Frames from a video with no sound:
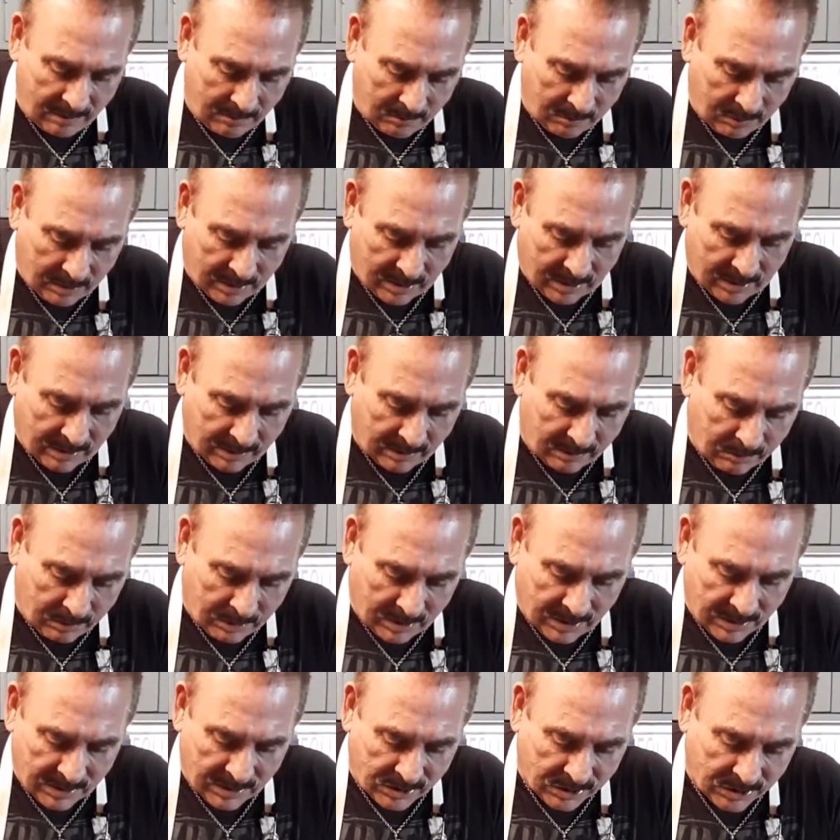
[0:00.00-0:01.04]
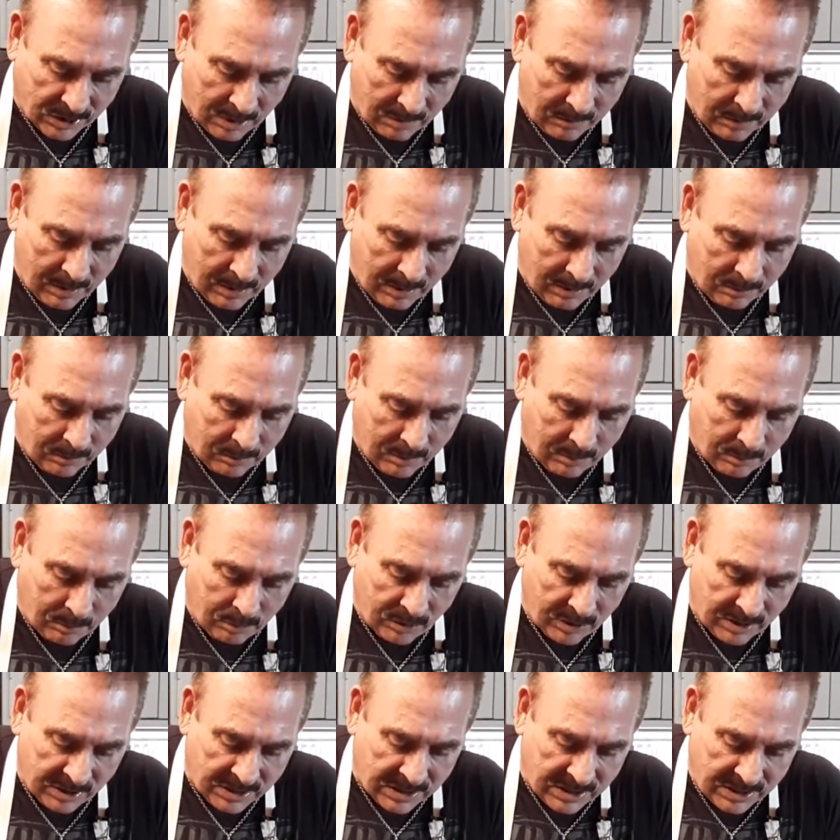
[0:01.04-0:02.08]
Because it's going to be a
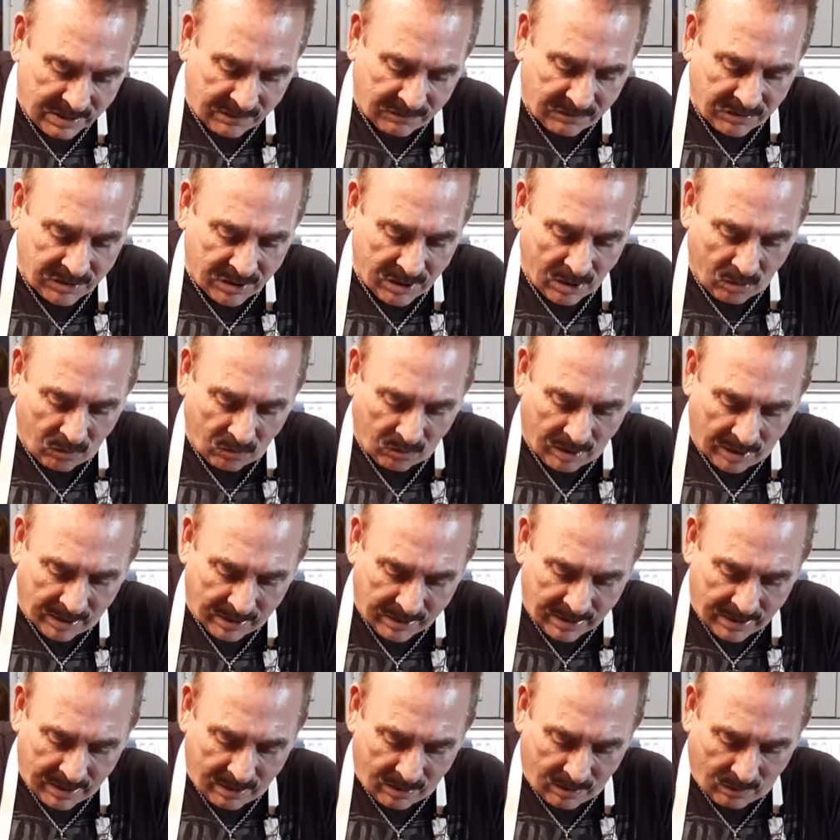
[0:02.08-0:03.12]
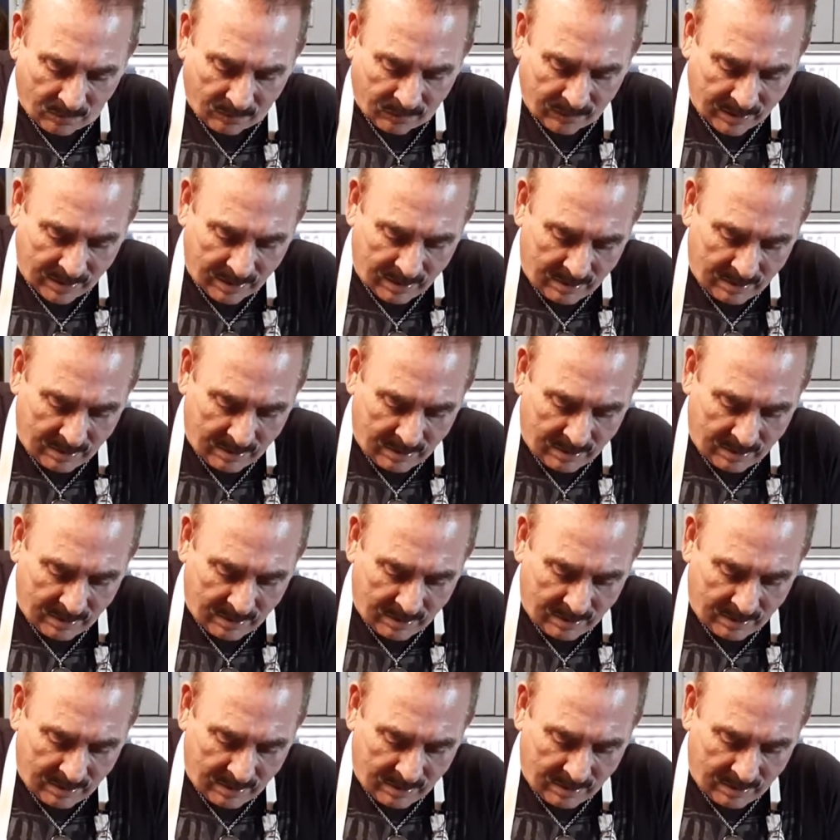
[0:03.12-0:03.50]
pretty stiff dough right now,